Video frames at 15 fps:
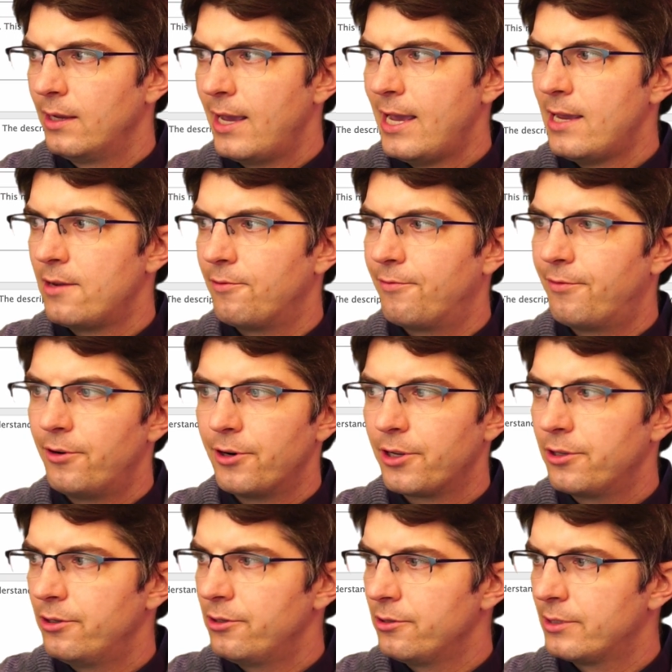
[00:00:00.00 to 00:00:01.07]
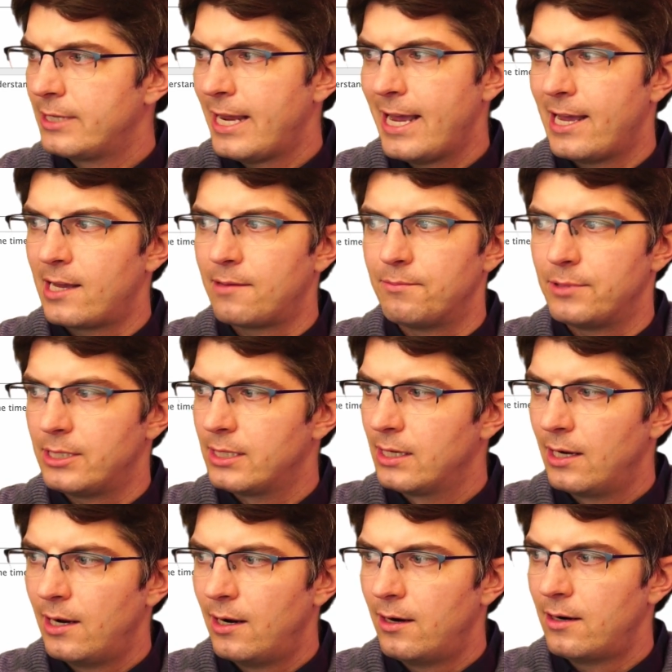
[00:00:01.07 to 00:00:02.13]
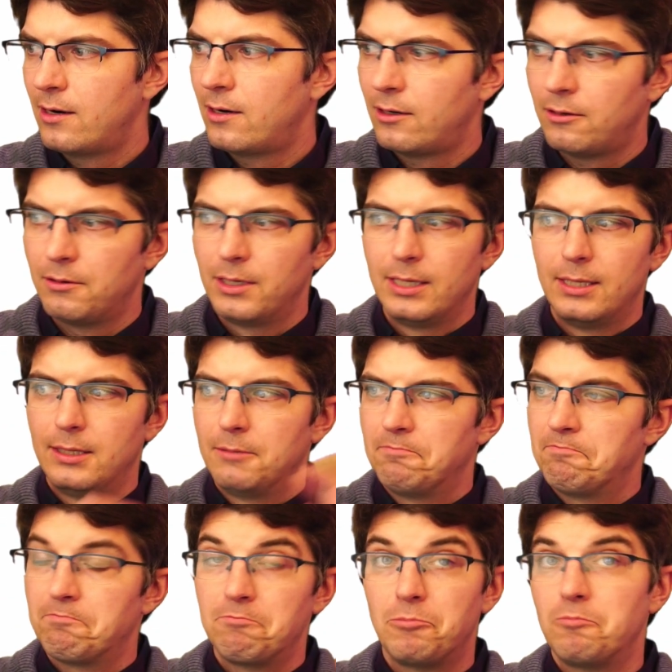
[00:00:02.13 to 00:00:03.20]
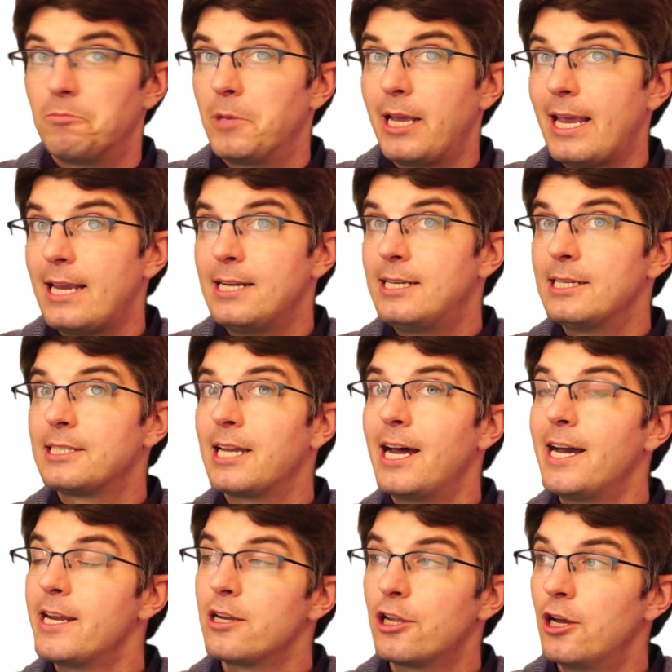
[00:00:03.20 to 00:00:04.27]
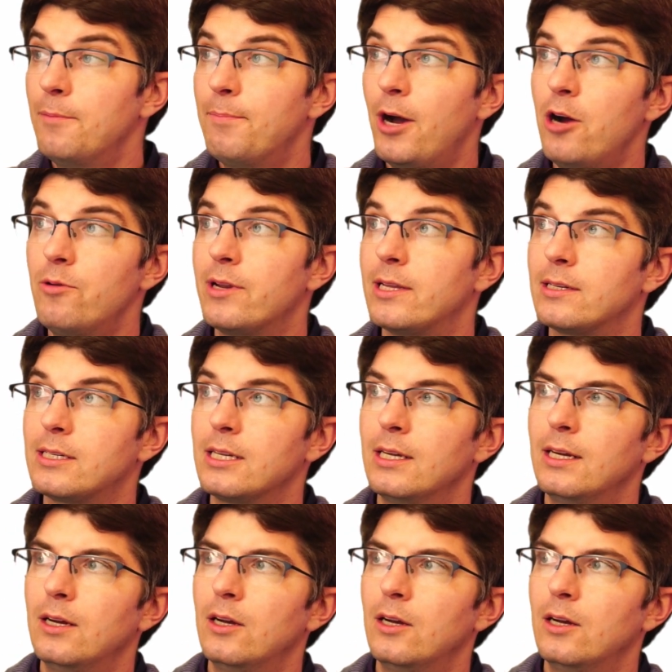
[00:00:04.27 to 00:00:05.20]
Hey, vertical tabs are a design component.